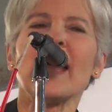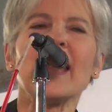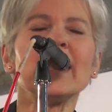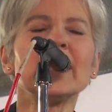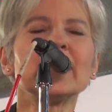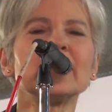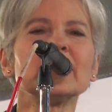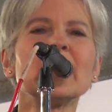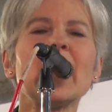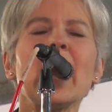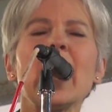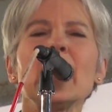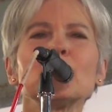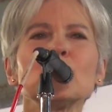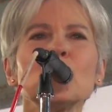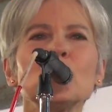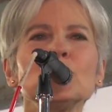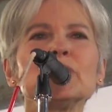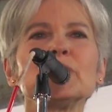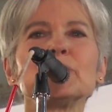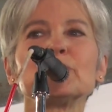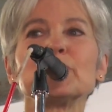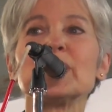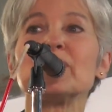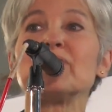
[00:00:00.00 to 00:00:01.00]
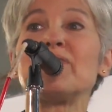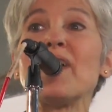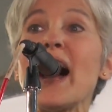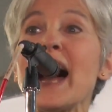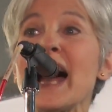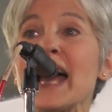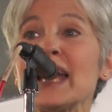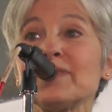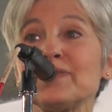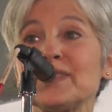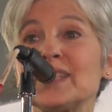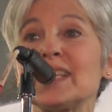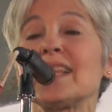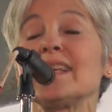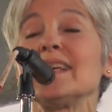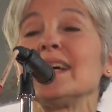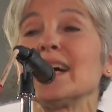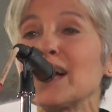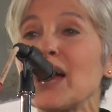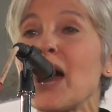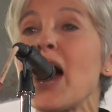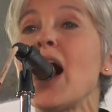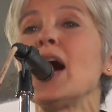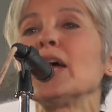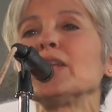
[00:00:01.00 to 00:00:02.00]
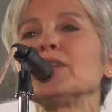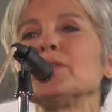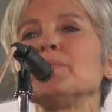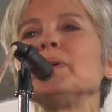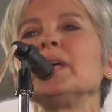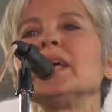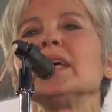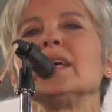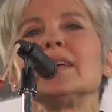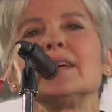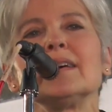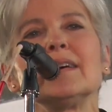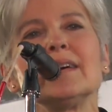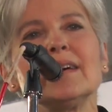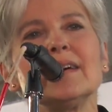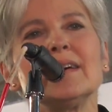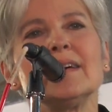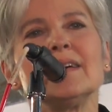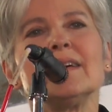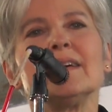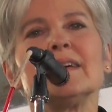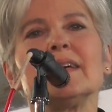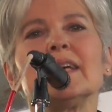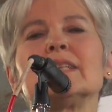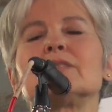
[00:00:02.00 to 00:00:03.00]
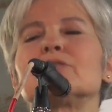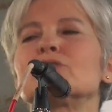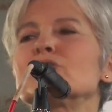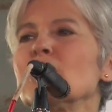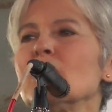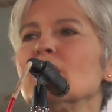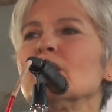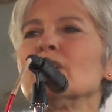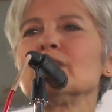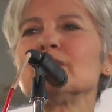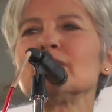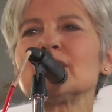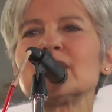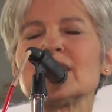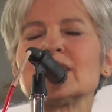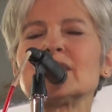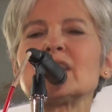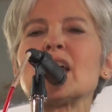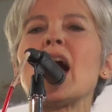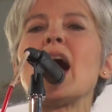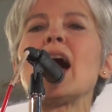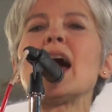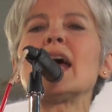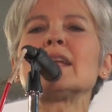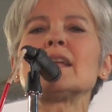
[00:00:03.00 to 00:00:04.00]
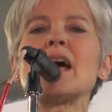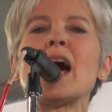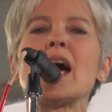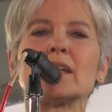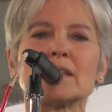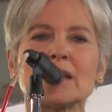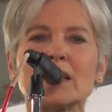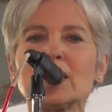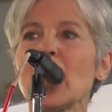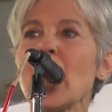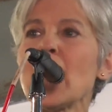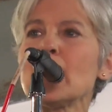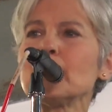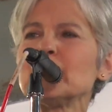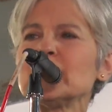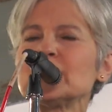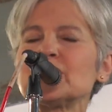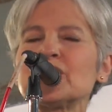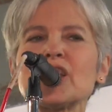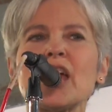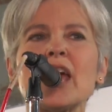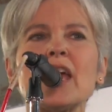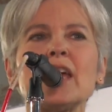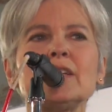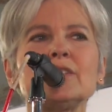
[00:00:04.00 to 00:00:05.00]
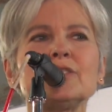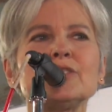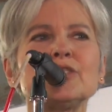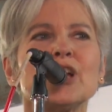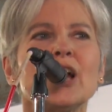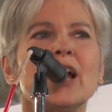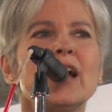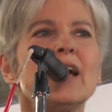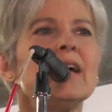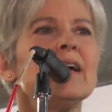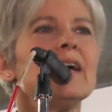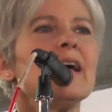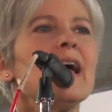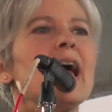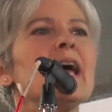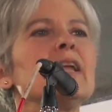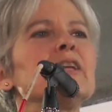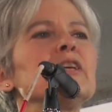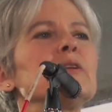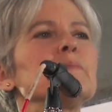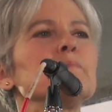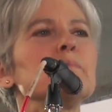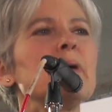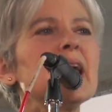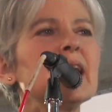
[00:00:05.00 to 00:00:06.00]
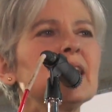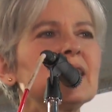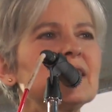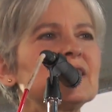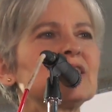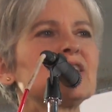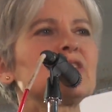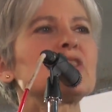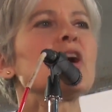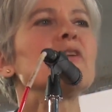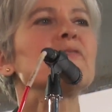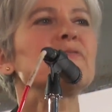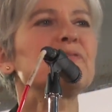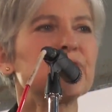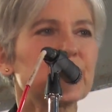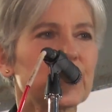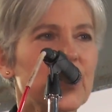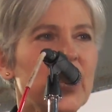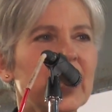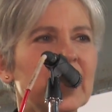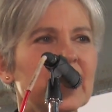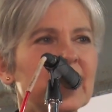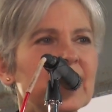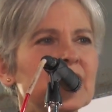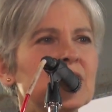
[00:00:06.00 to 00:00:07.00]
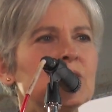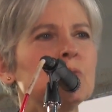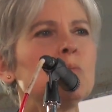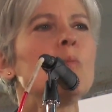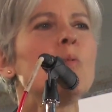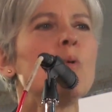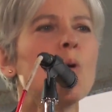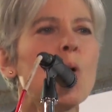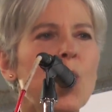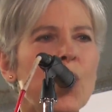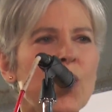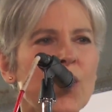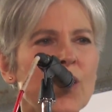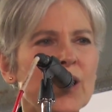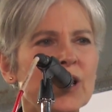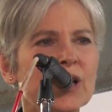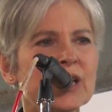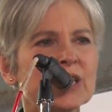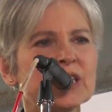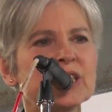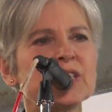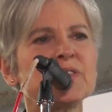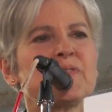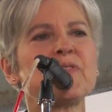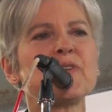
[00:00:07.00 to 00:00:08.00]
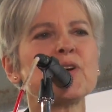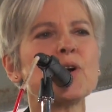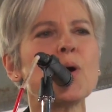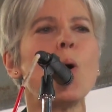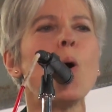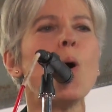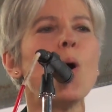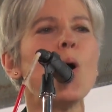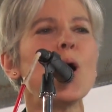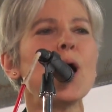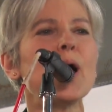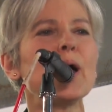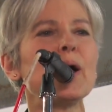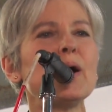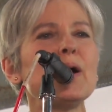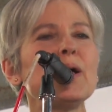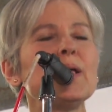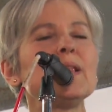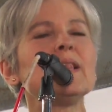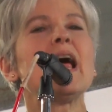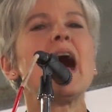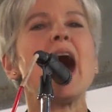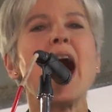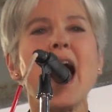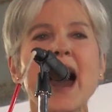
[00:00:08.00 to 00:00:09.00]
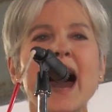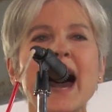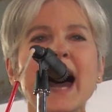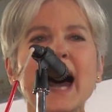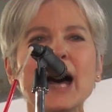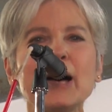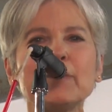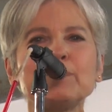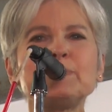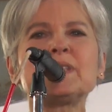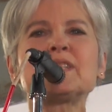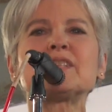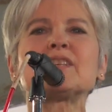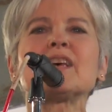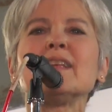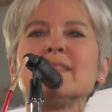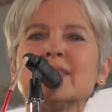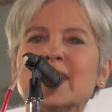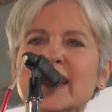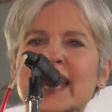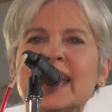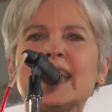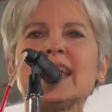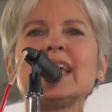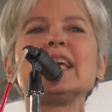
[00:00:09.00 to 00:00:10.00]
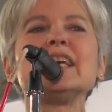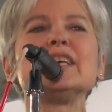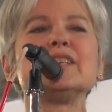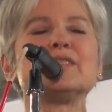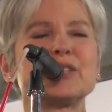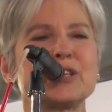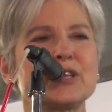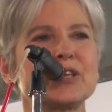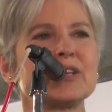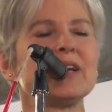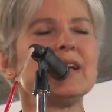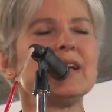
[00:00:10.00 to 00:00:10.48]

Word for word: It not only revives the economy, it turns the tide on climate change, and it makes the friggin' wars for oil obsolete.